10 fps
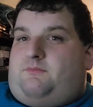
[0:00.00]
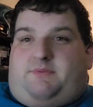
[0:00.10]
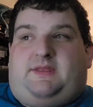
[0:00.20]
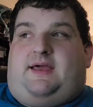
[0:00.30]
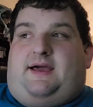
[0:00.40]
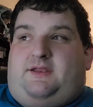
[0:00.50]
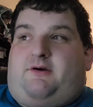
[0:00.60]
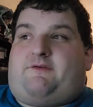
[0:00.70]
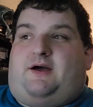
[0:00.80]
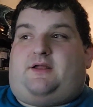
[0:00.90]
But yeah, I
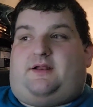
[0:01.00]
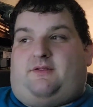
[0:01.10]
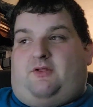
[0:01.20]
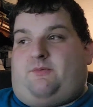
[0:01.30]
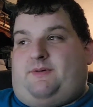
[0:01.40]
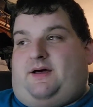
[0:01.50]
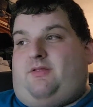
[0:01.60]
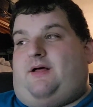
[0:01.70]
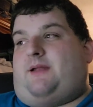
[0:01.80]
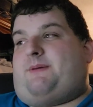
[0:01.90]
know I've gone on a
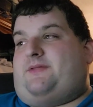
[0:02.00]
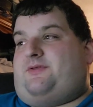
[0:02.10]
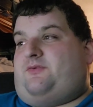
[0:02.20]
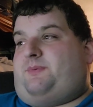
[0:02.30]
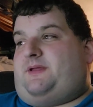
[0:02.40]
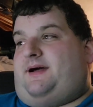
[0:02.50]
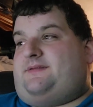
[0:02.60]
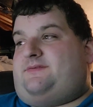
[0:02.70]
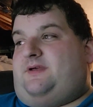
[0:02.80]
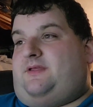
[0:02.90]
lot about this, but
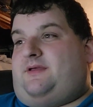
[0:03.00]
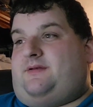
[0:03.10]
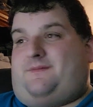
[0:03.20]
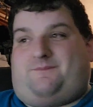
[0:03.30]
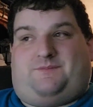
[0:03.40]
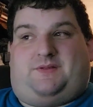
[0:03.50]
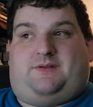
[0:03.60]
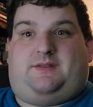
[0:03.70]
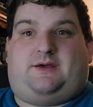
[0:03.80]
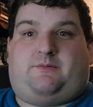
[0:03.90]
Godzilla,
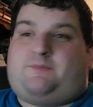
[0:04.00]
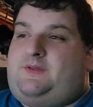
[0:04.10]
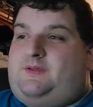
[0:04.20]
you know,